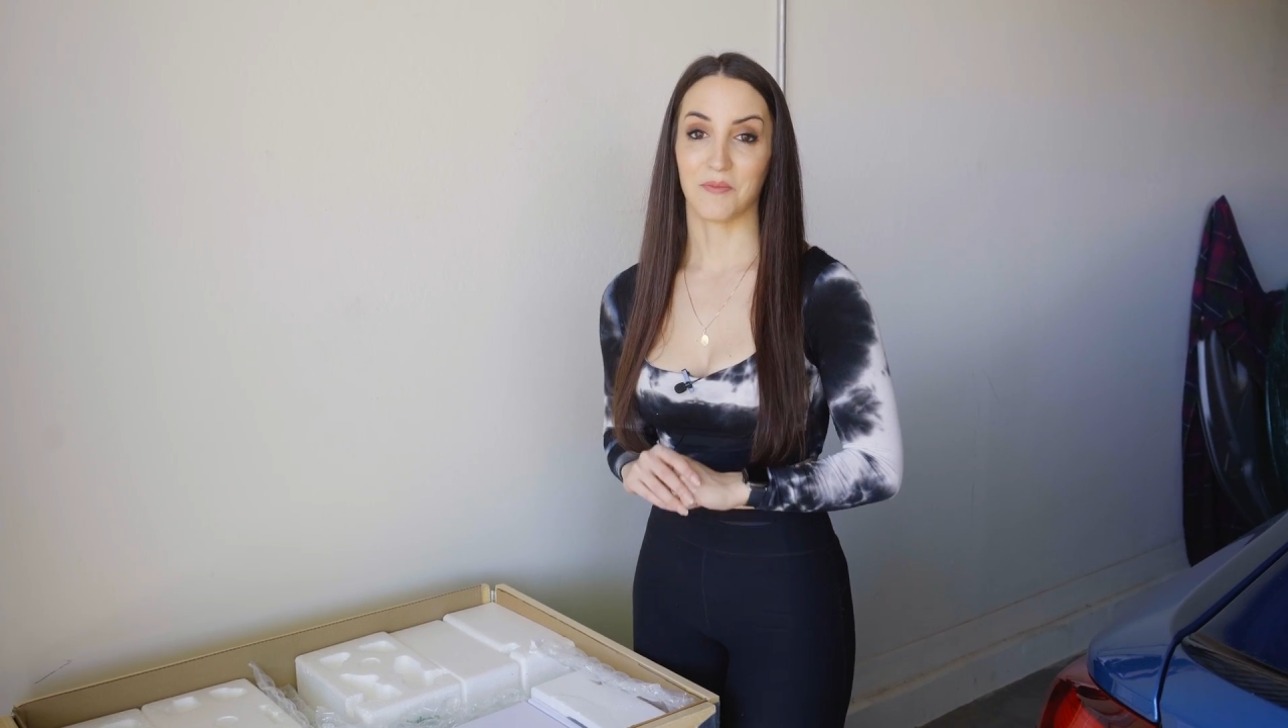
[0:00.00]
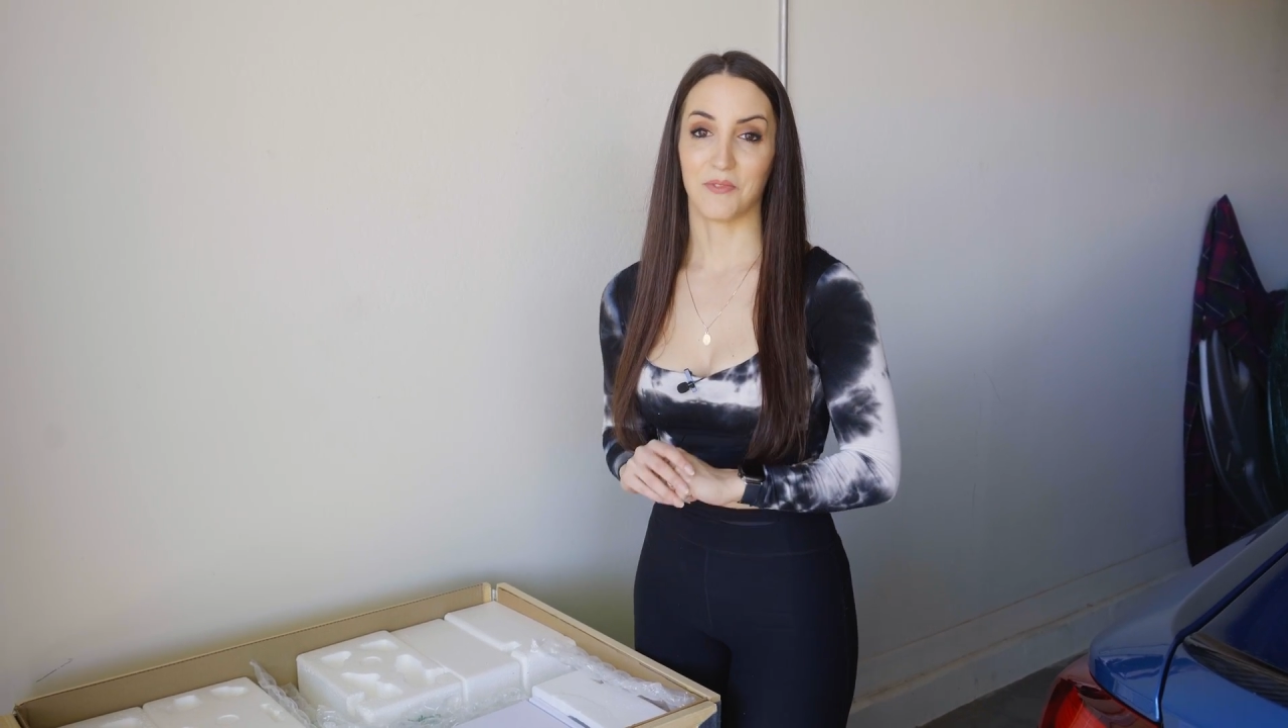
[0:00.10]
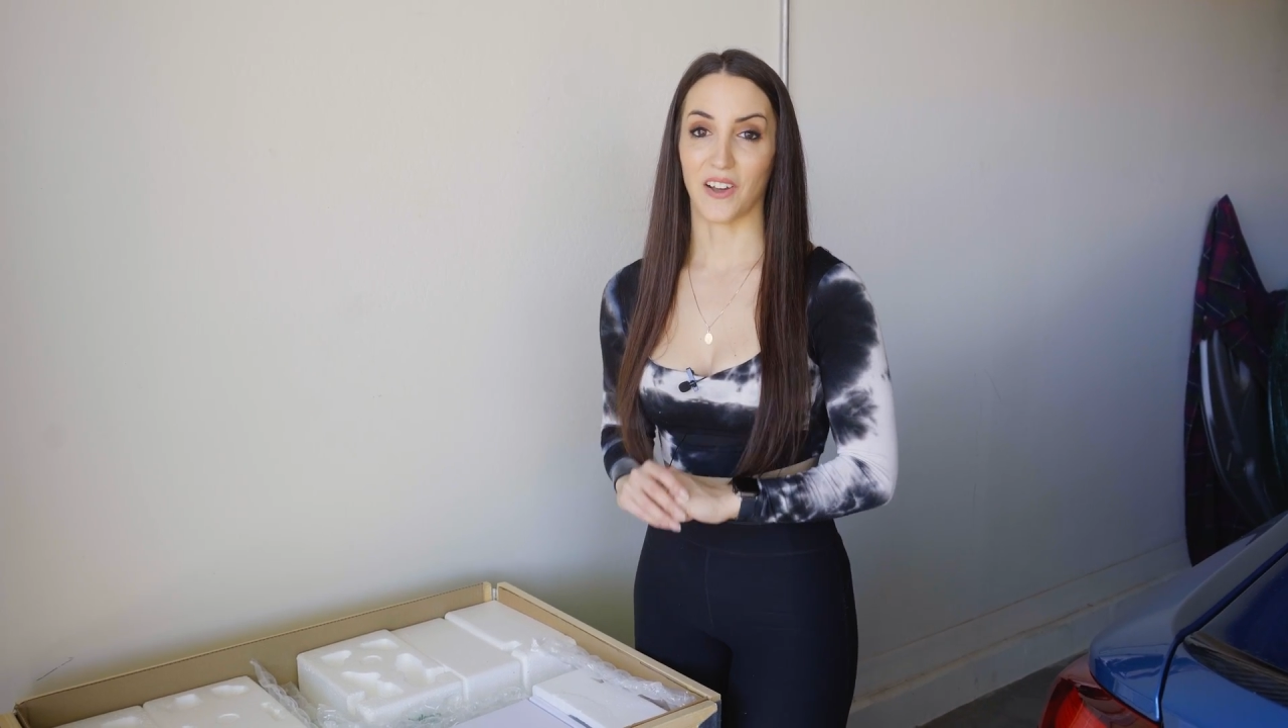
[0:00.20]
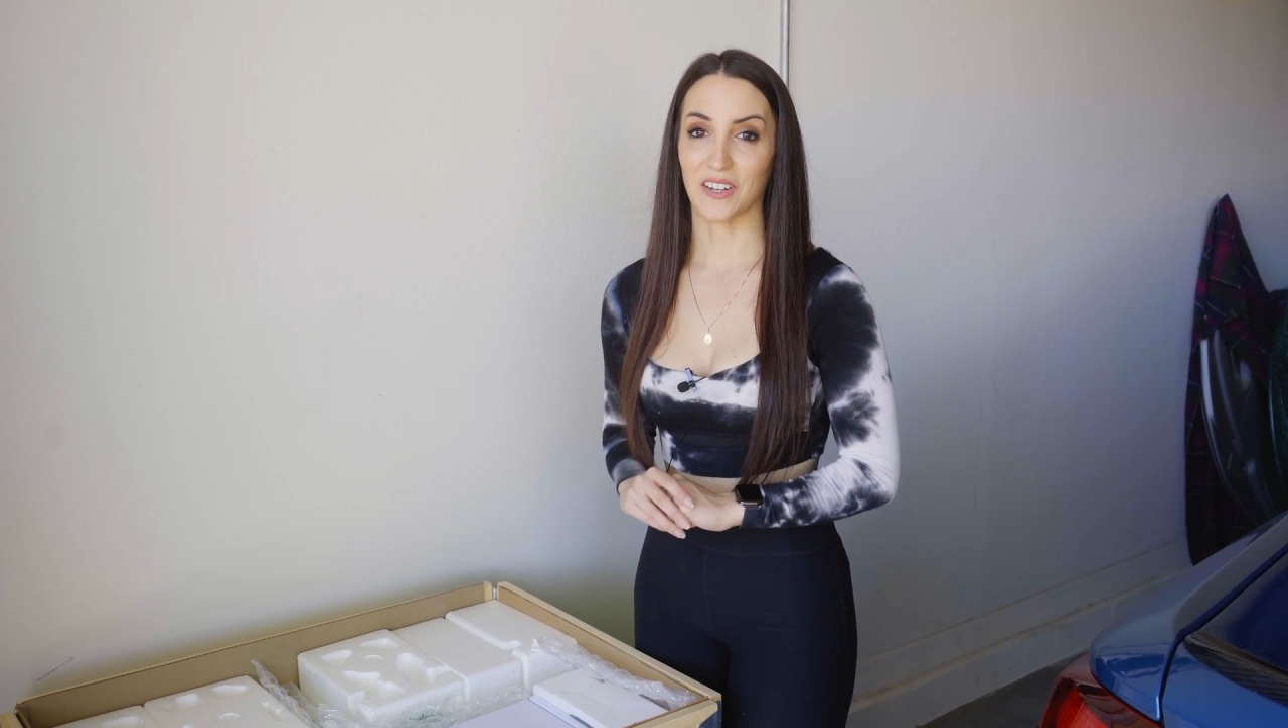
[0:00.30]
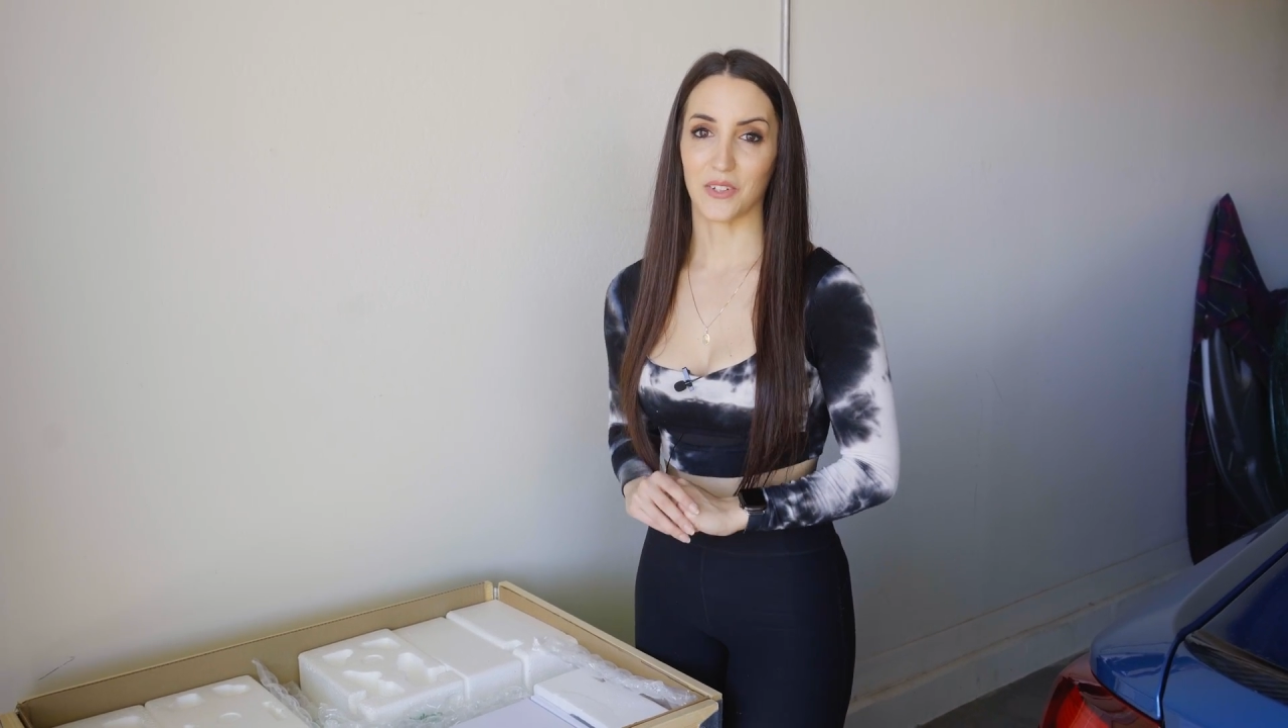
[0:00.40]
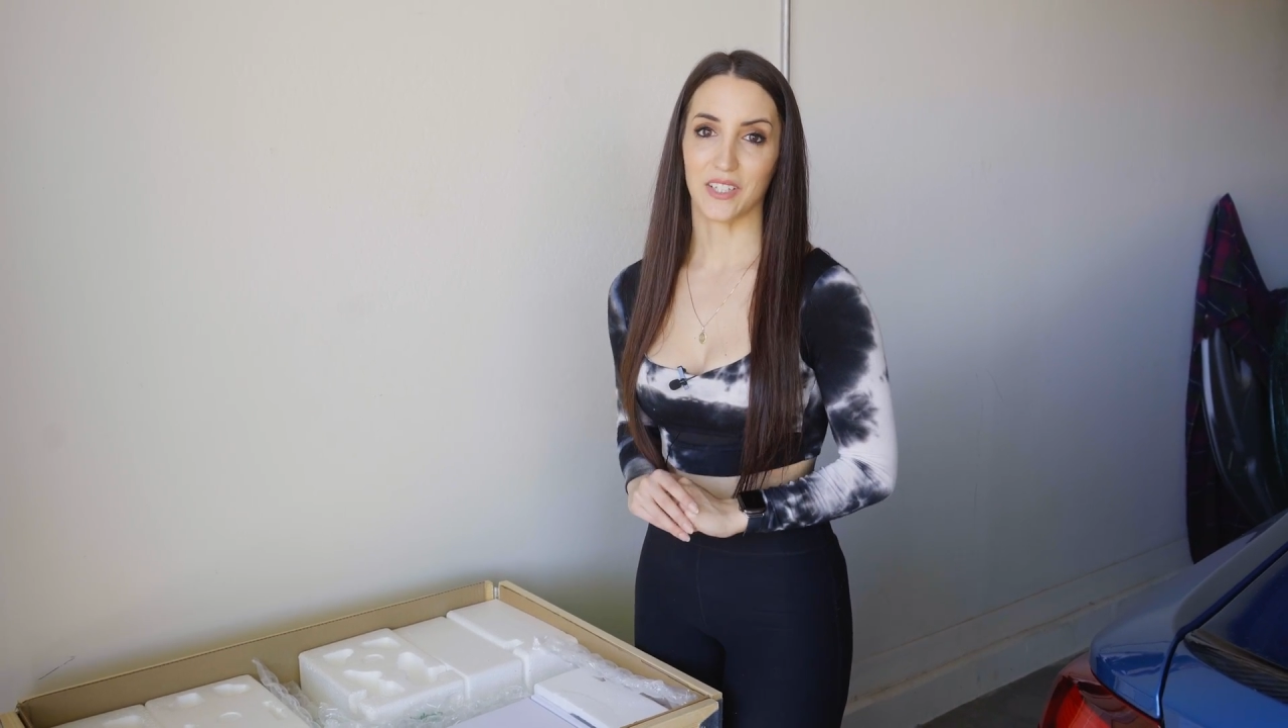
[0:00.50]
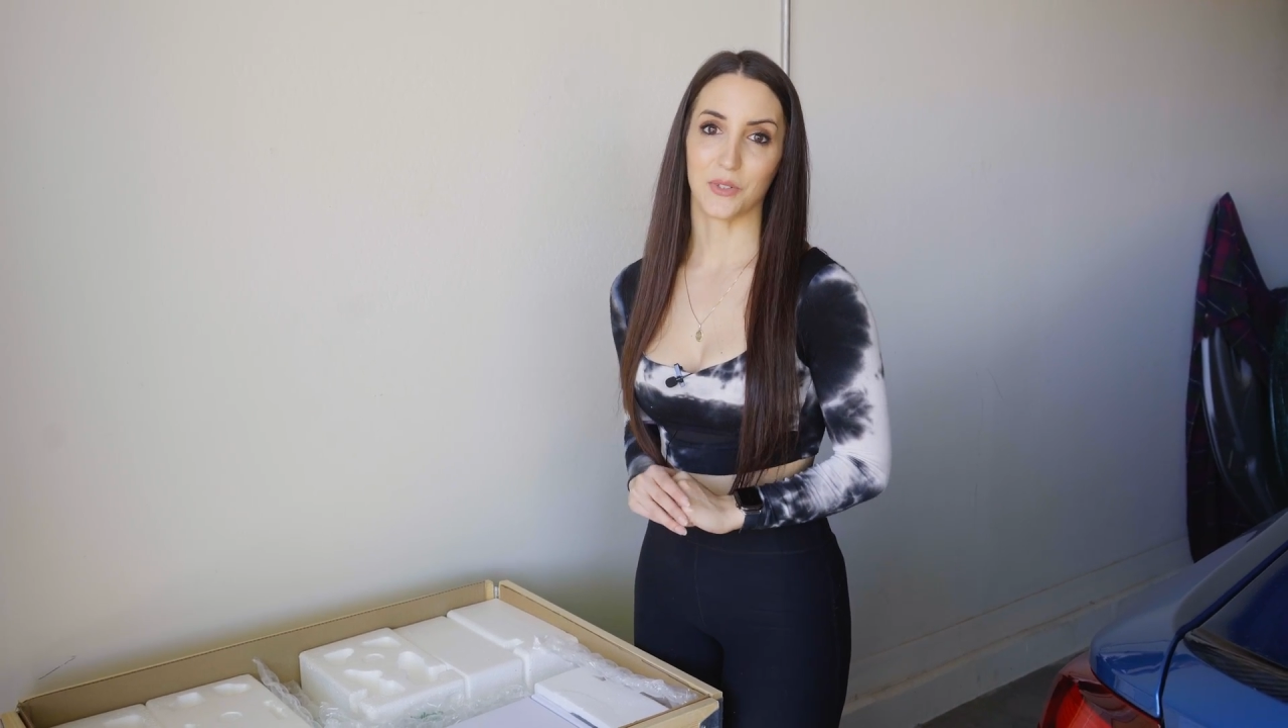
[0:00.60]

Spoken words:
finally